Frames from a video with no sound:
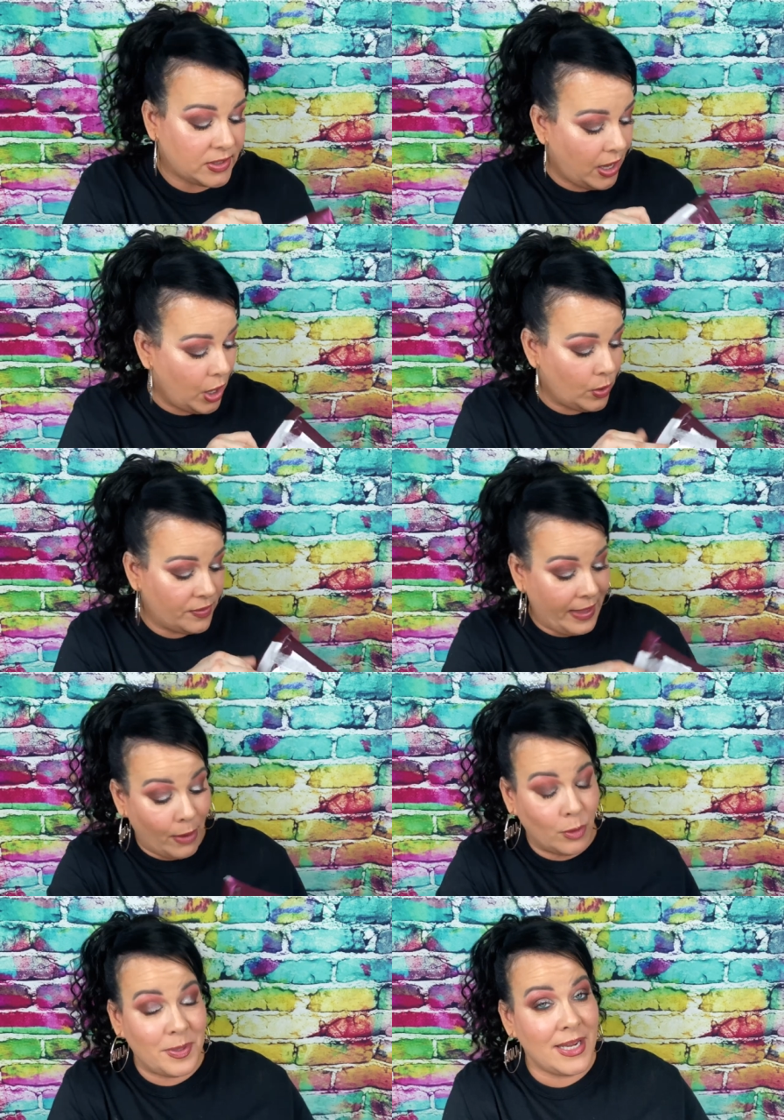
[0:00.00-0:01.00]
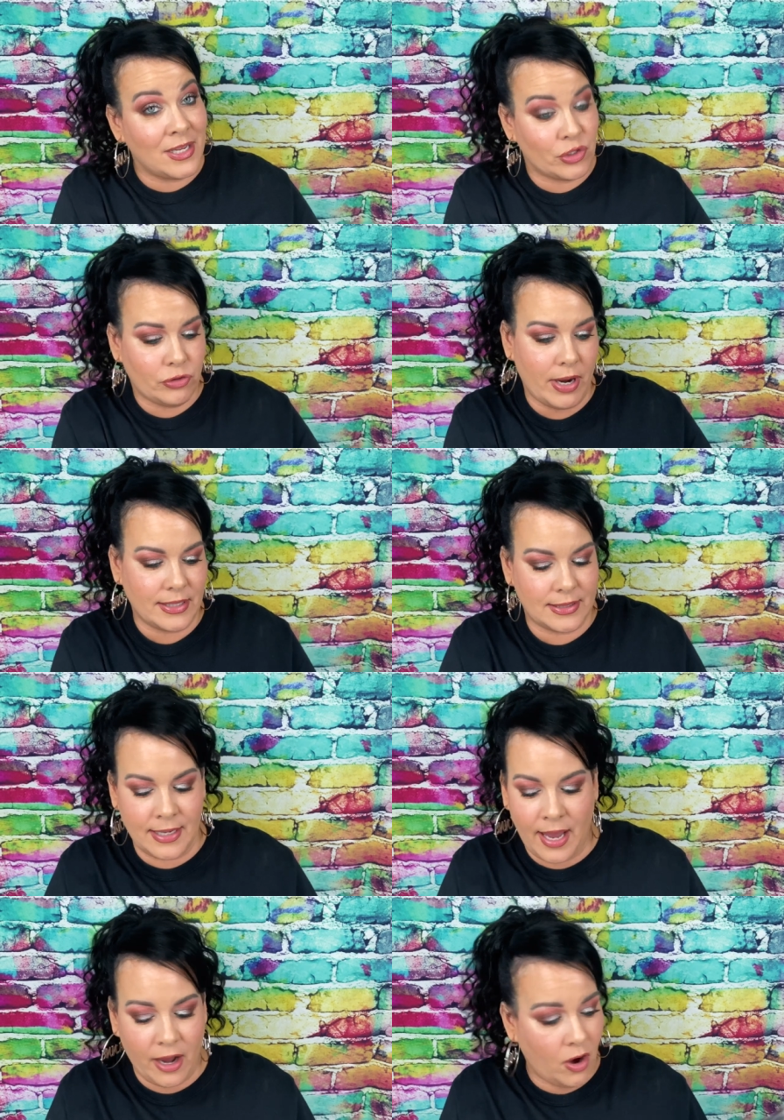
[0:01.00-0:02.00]
So that will be
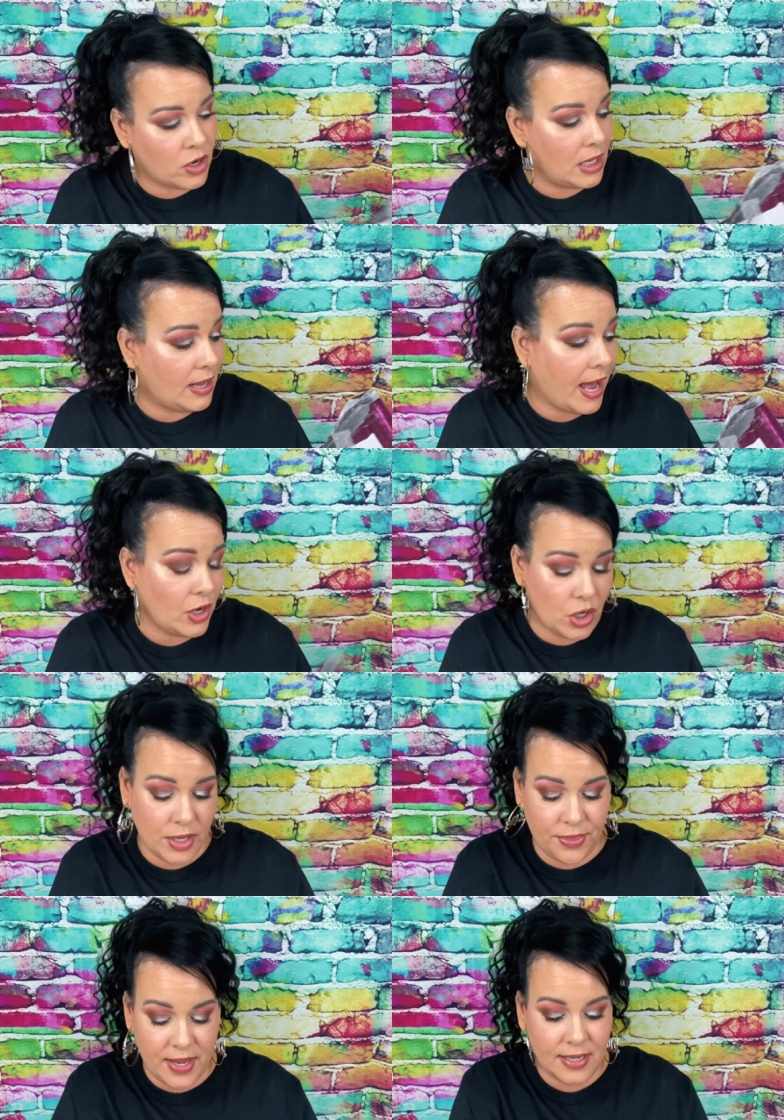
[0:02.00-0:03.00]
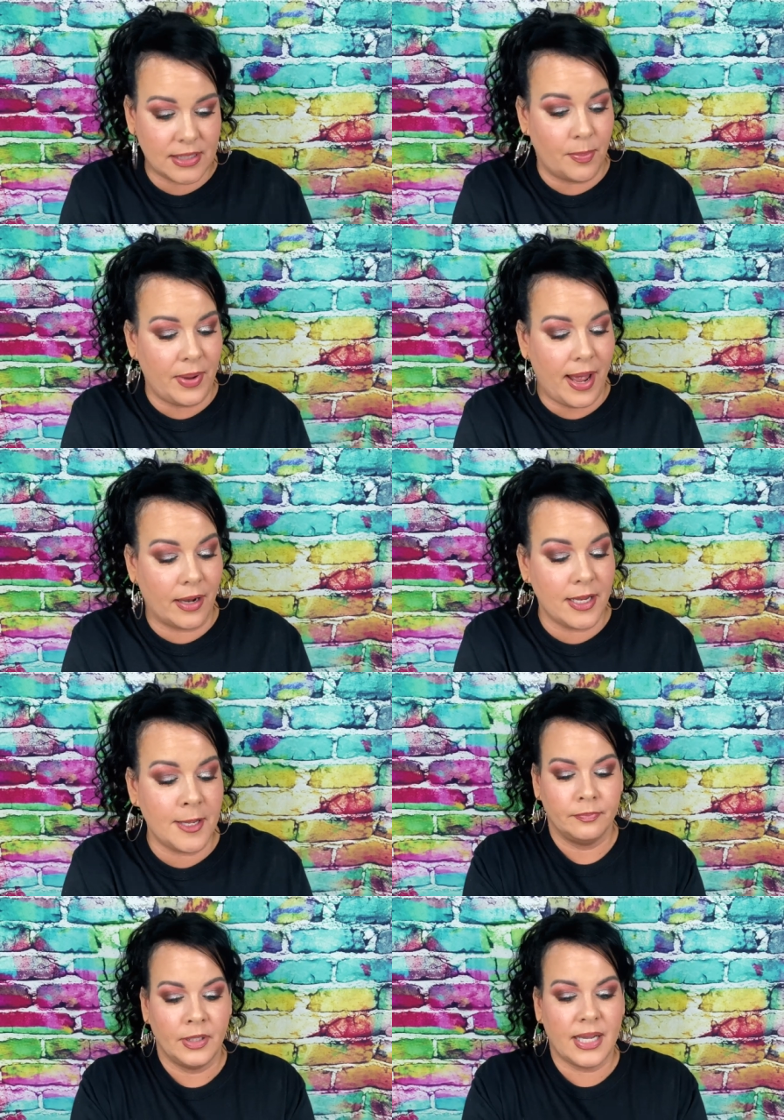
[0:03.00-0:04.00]
interesting. I heard a lot of good things about it.
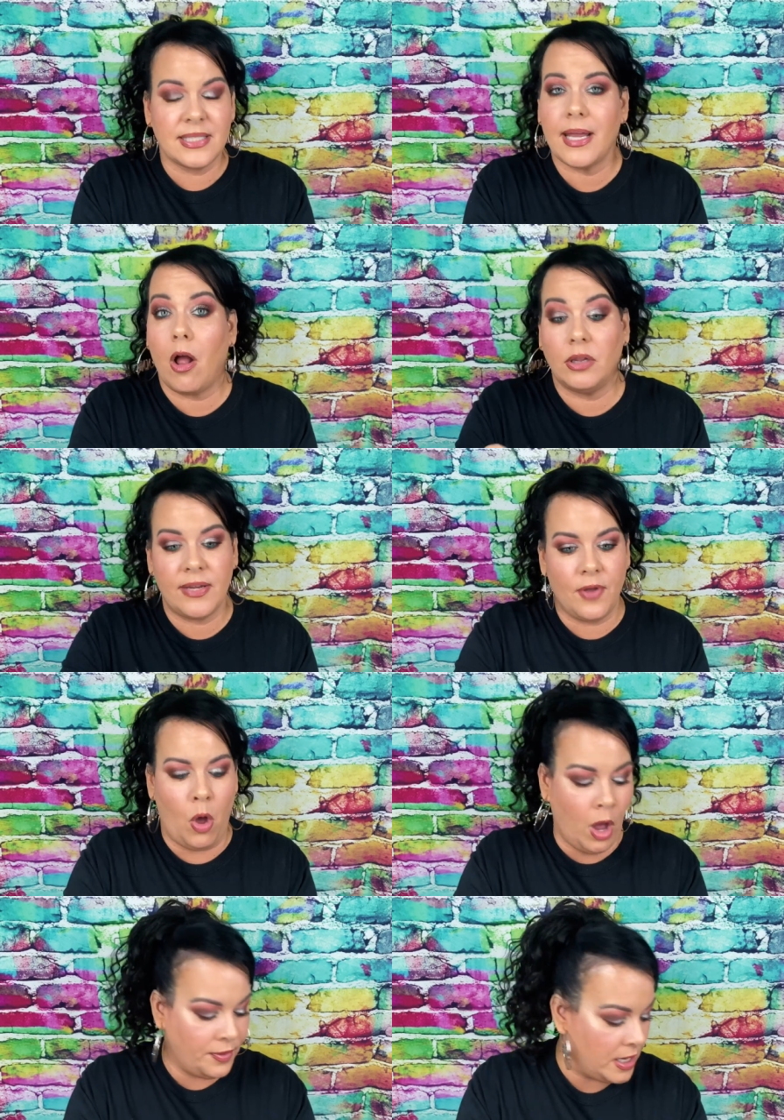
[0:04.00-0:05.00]
Like I said, I'll leave all the